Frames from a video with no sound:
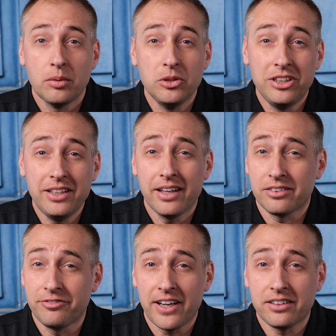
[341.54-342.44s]
WD
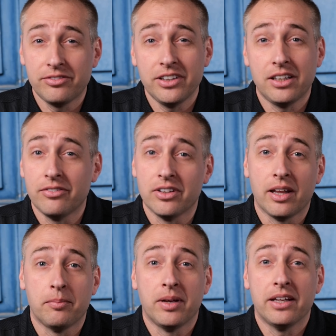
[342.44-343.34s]
has effectively given
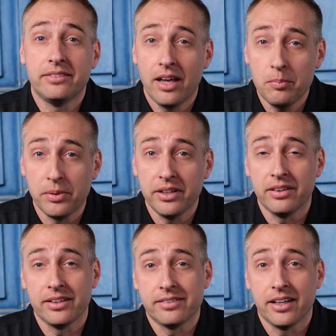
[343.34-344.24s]
them a
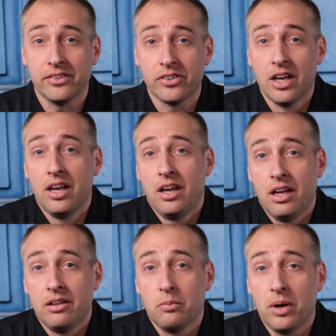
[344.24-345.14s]
template that says,
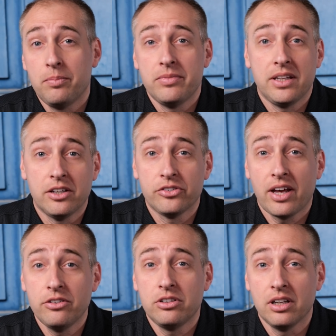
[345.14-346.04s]
well, here's
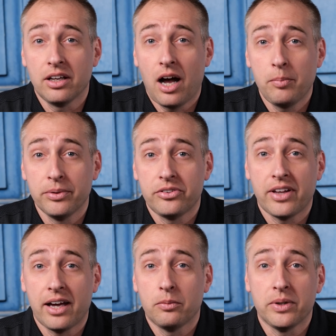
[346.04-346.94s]
how you can accomplish
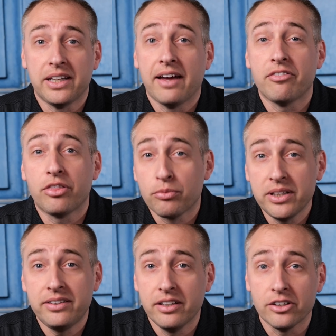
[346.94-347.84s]
that. We can have
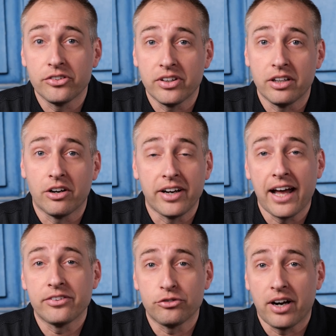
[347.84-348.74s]
three tiers in our
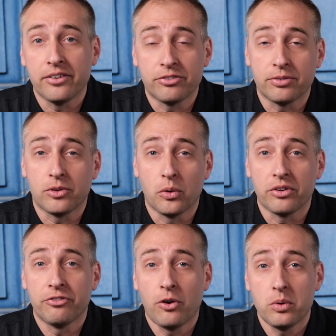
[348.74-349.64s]
NAS drives
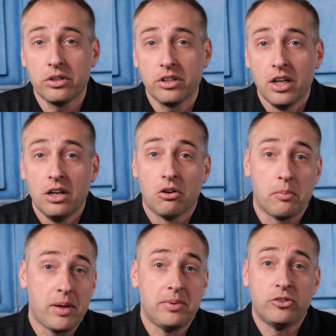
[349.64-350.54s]
going forward,
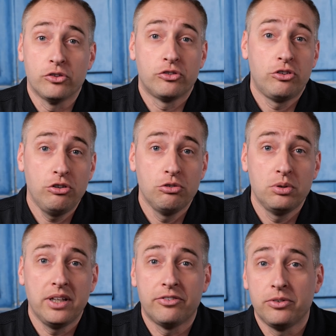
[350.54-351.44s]
or maybe just
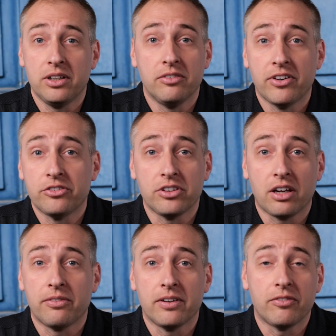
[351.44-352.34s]
two if we eventually
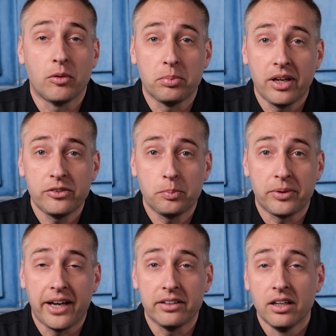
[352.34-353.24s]
get rid of the Plus
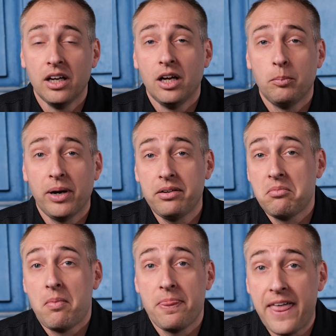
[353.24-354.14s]
brand.
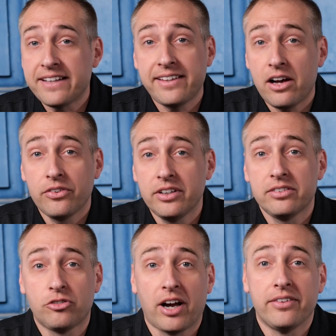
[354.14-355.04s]
But that's how
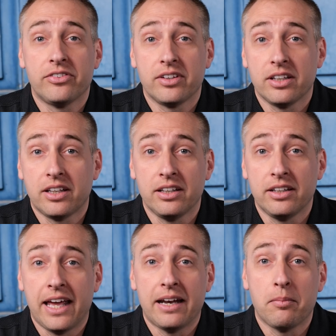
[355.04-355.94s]
these drives can
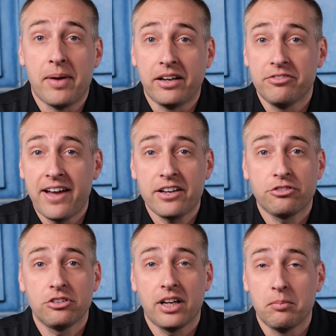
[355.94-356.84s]
get
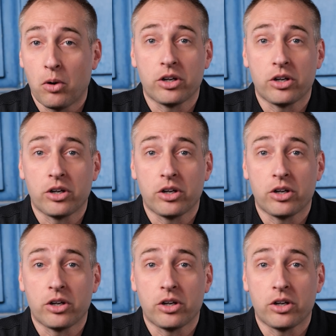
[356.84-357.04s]
manufactured and